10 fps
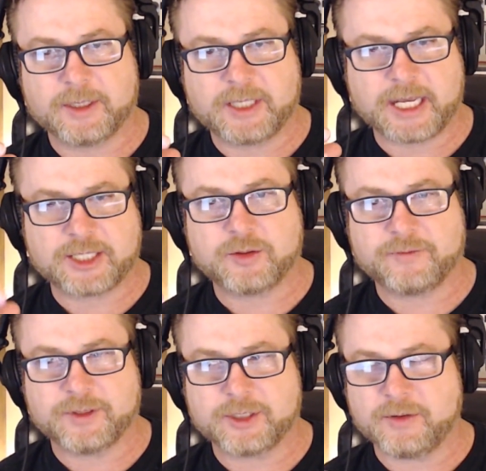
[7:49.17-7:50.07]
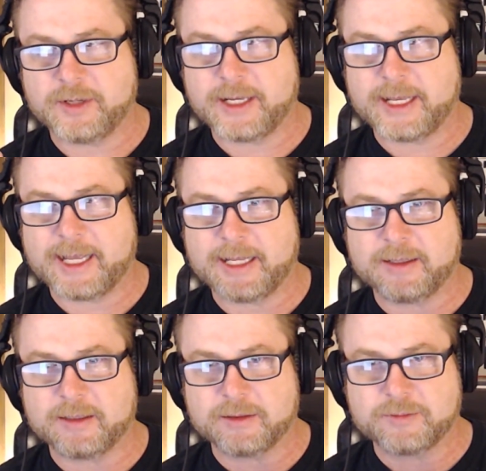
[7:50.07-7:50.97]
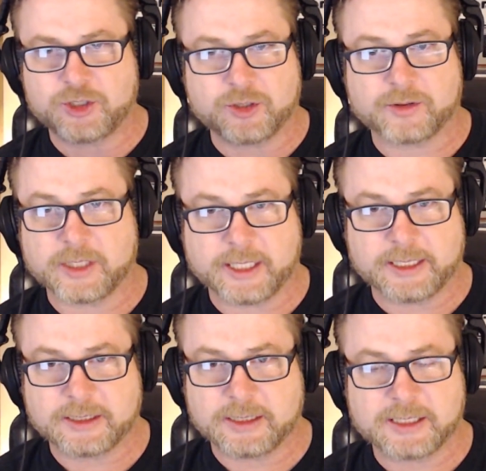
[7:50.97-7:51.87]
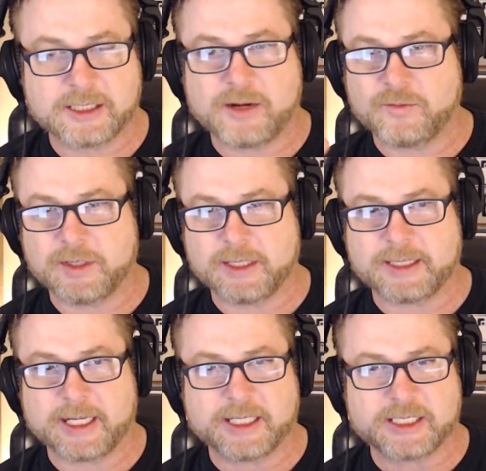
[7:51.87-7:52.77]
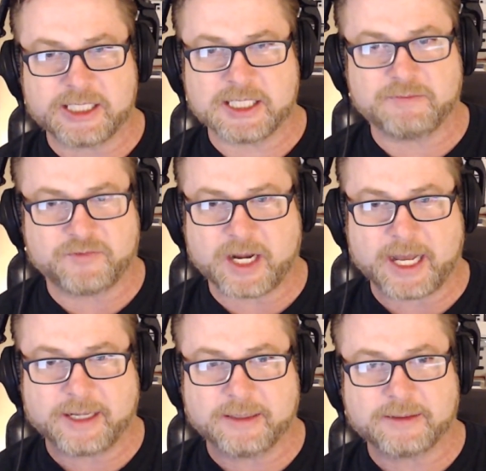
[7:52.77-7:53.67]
texture of the donut and the sugar glaze. It's not really that it's deep fried.